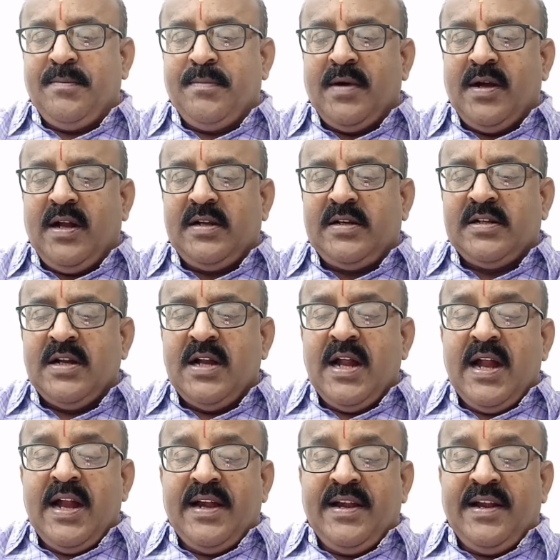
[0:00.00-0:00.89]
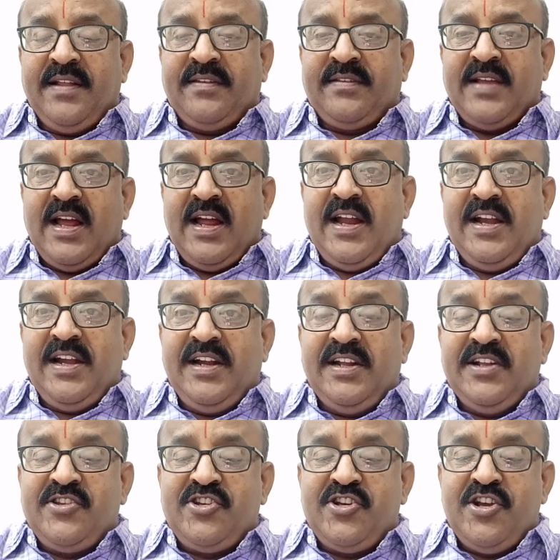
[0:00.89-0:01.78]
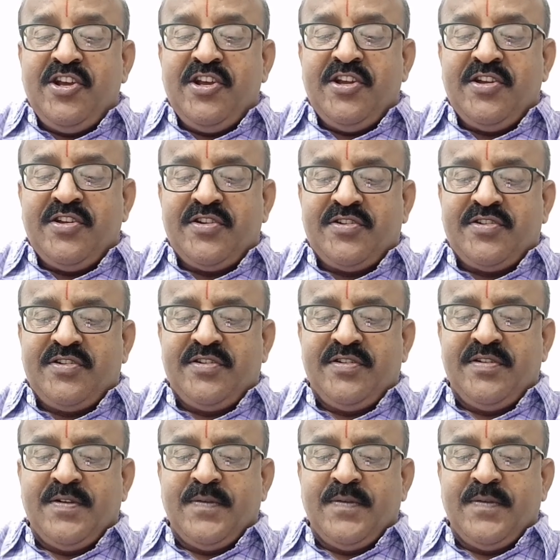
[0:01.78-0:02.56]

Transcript: but desired change.